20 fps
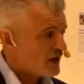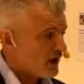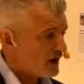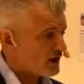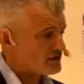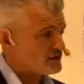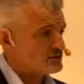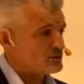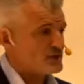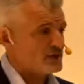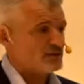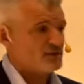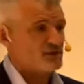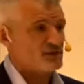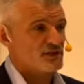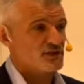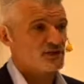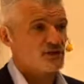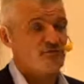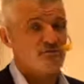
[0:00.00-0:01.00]
as we have an
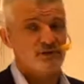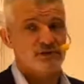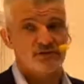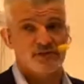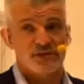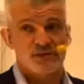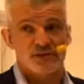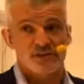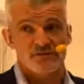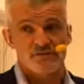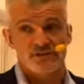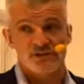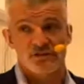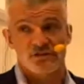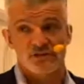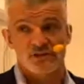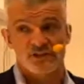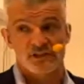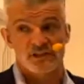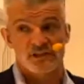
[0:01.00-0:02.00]
accumulation of
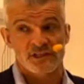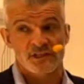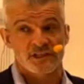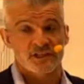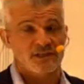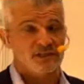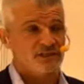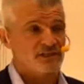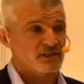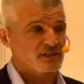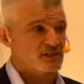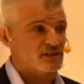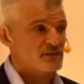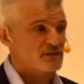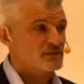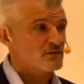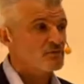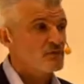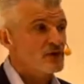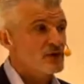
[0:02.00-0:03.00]
toxicity in the
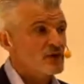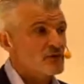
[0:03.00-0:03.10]
system,